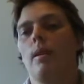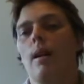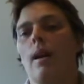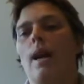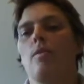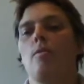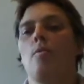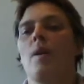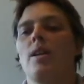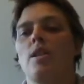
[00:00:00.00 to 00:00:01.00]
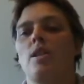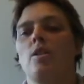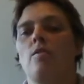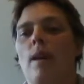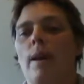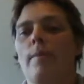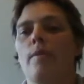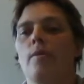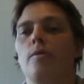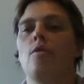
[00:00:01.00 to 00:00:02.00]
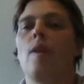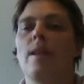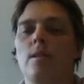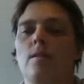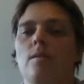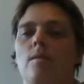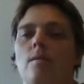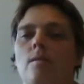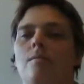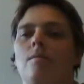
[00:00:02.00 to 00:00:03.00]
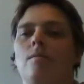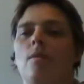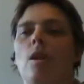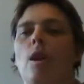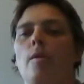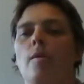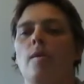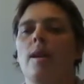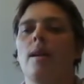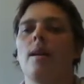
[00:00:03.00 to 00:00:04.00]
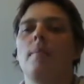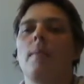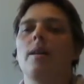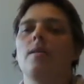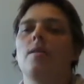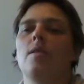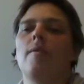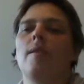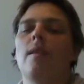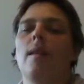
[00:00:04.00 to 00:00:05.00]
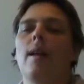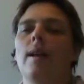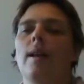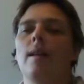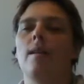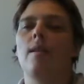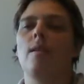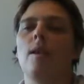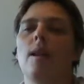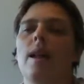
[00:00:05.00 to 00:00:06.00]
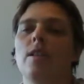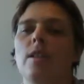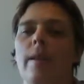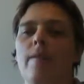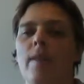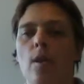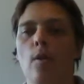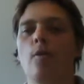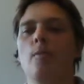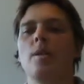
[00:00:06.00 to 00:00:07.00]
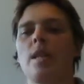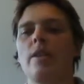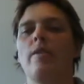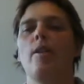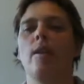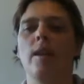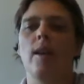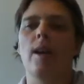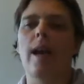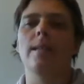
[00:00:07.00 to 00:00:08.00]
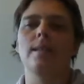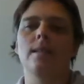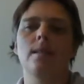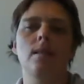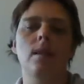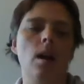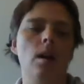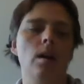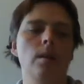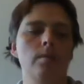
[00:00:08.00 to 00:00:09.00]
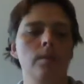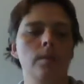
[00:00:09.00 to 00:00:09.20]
how the way she describes dresses and clothing makes you feel like you can actually feel the material in your hands. I